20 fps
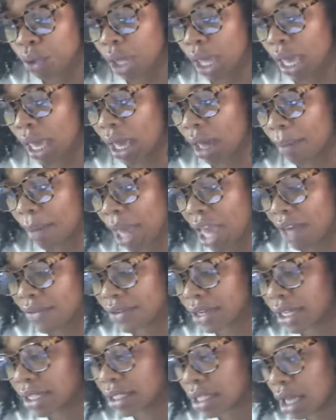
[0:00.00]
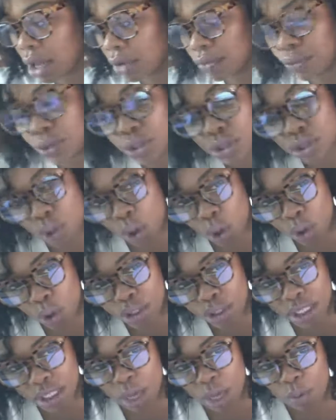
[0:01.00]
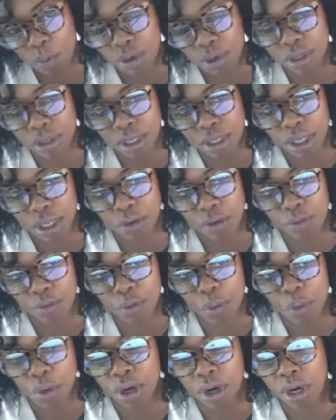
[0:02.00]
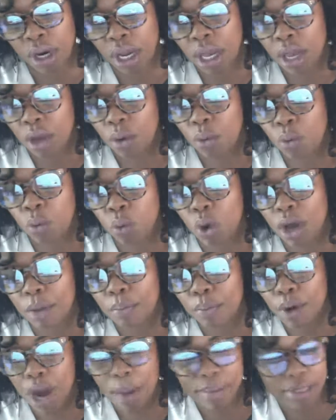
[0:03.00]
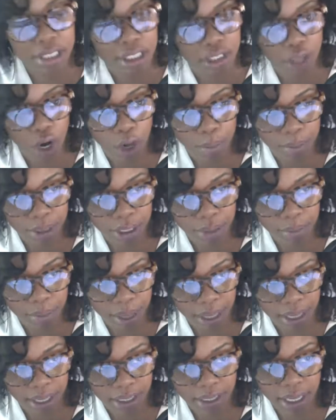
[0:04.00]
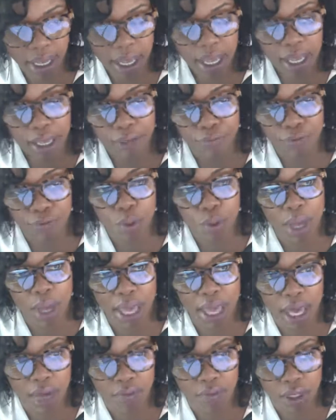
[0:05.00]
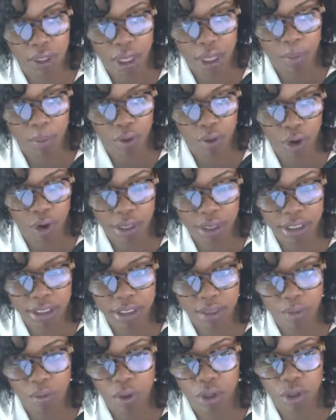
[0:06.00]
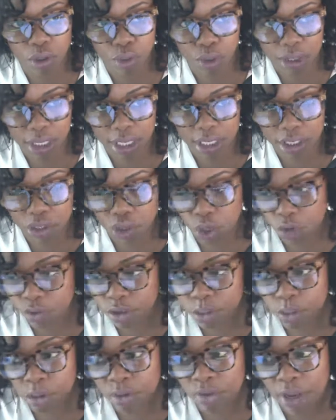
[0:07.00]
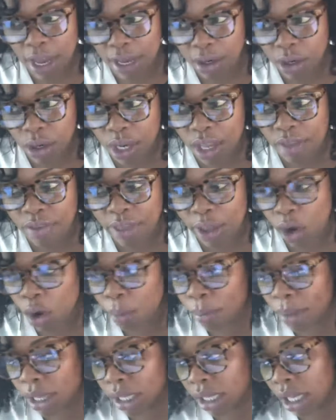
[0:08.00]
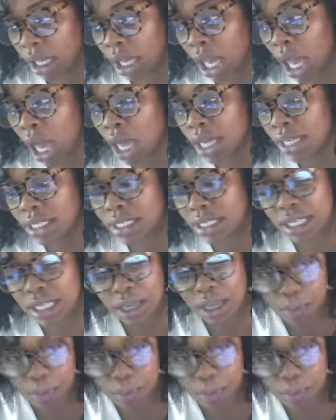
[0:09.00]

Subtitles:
evidence of results and we're looking for what promises are being made. If you ever come across someone who is a service provider and they are making deep